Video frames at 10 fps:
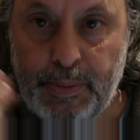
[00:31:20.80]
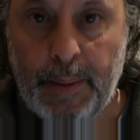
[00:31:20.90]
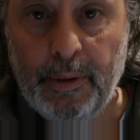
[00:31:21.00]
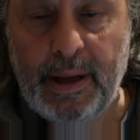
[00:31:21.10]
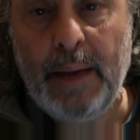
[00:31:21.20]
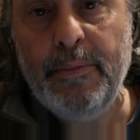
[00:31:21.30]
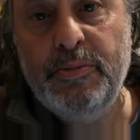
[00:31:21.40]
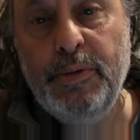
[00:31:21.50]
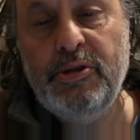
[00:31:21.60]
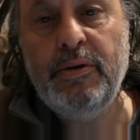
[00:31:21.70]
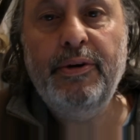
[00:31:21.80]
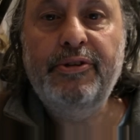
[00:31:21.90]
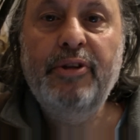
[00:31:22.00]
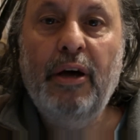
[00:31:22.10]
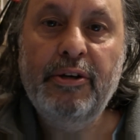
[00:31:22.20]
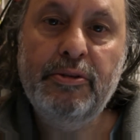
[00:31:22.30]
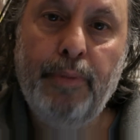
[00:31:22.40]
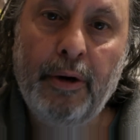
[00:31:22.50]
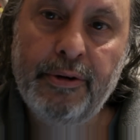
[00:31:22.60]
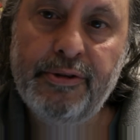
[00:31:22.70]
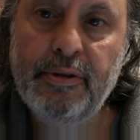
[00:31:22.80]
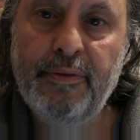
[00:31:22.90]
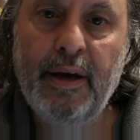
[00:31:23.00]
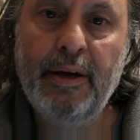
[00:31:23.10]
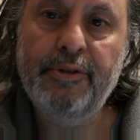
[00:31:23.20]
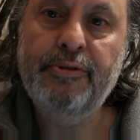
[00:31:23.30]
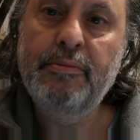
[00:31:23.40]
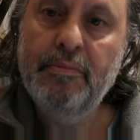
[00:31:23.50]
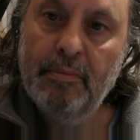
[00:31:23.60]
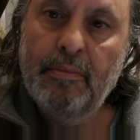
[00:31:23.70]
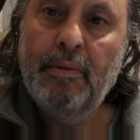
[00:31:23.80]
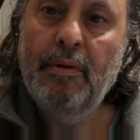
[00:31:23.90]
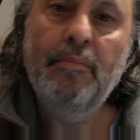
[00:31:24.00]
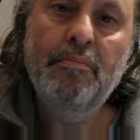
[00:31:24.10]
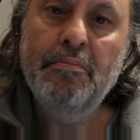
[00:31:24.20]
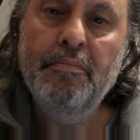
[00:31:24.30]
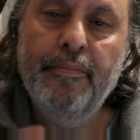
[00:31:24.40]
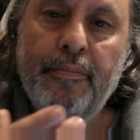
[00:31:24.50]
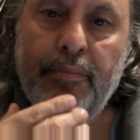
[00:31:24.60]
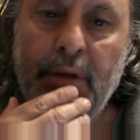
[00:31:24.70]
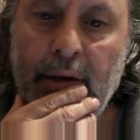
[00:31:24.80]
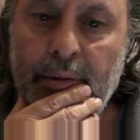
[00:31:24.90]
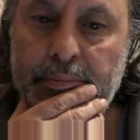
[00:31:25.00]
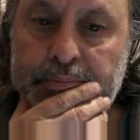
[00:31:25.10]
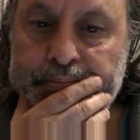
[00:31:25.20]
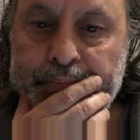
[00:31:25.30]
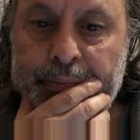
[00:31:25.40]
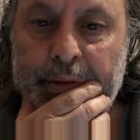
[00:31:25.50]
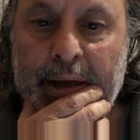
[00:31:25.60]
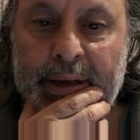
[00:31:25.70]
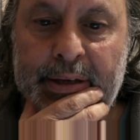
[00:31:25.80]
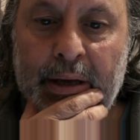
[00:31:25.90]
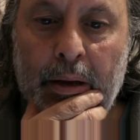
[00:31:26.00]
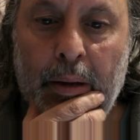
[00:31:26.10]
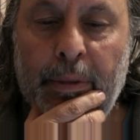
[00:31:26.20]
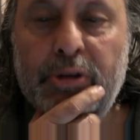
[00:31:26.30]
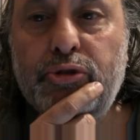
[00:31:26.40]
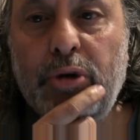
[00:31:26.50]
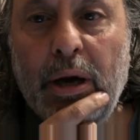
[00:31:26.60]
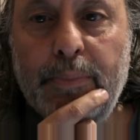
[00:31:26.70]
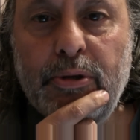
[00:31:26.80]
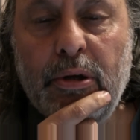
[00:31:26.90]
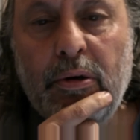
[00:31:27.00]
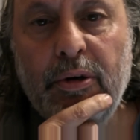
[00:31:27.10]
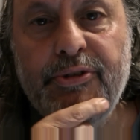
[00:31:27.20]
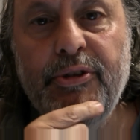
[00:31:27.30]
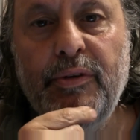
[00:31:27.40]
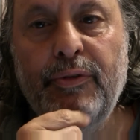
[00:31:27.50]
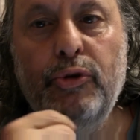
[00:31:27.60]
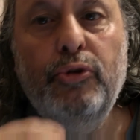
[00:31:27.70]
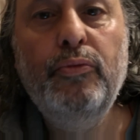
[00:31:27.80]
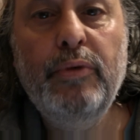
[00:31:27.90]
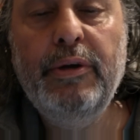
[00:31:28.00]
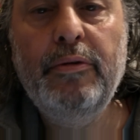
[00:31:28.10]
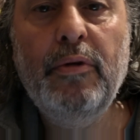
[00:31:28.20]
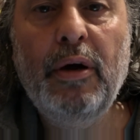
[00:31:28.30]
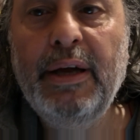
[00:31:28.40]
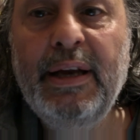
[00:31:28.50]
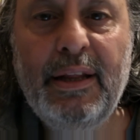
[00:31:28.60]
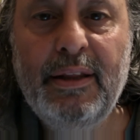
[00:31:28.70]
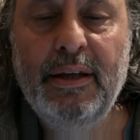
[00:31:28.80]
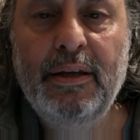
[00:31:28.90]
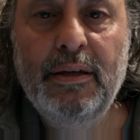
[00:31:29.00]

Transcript: people came as missionaries, scientists, botanists, surveyors, and amongst tribes all across Earth who couldn't read and write anything,